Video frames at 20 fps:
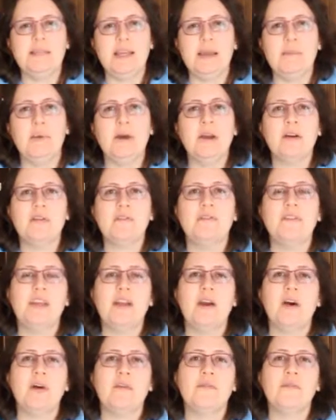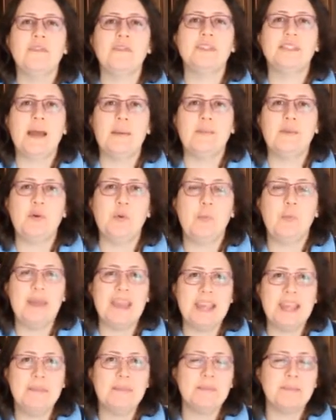a biography of Samuel
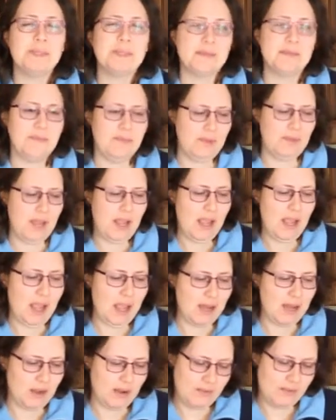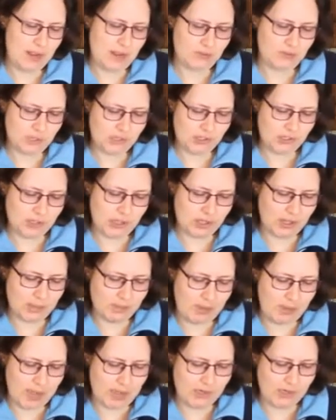Pepys. And I've now just shut the
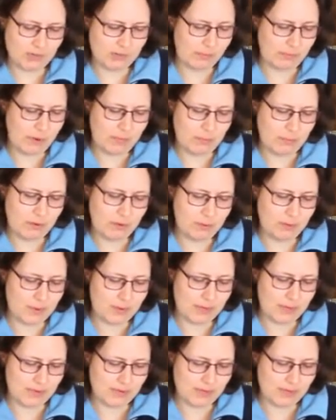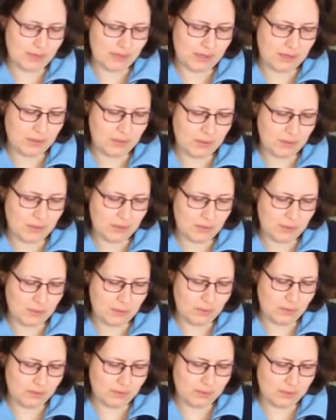page in my book without telling you who the
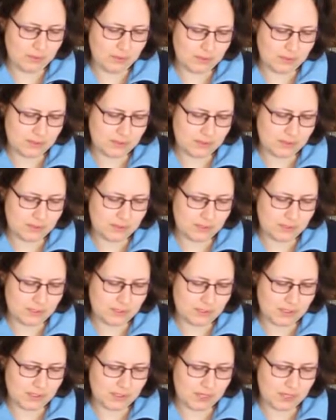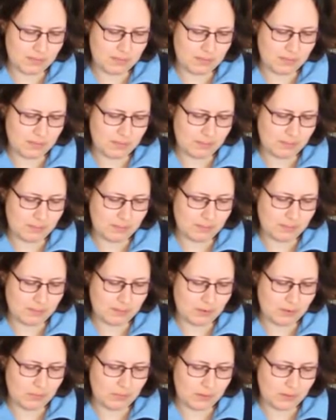author was, which is escaping me at the
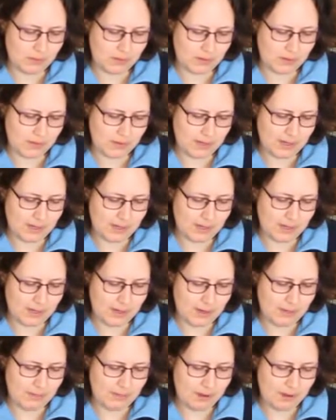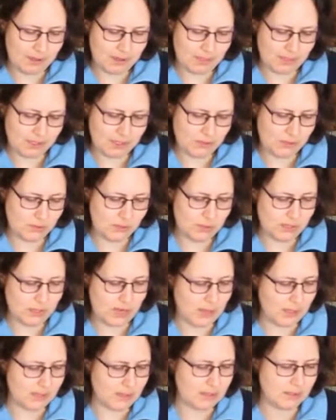moment. So wait, bear with me 2
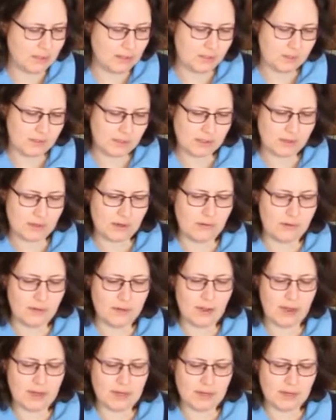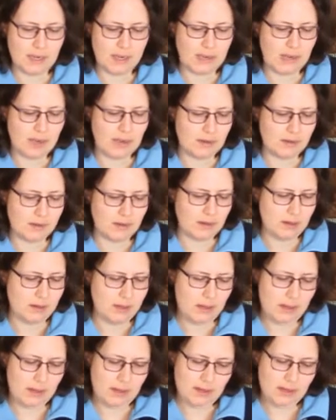seconds. I'm just going to find it again. And
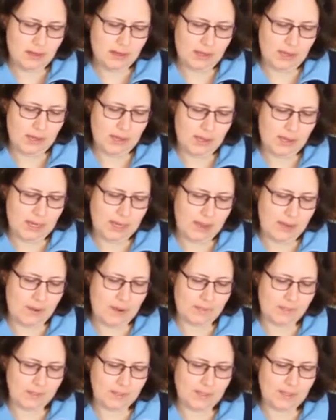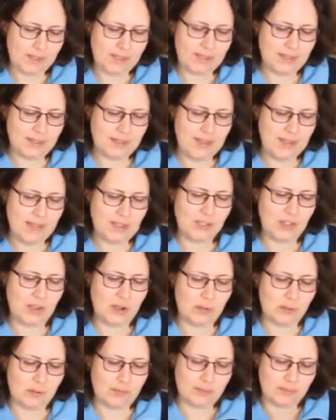here we go. Claire
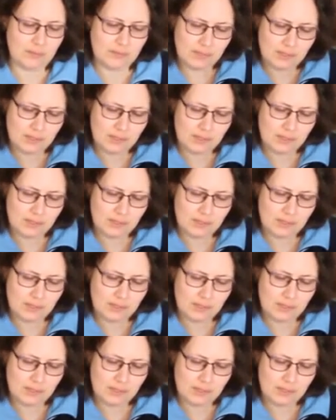Tomalin.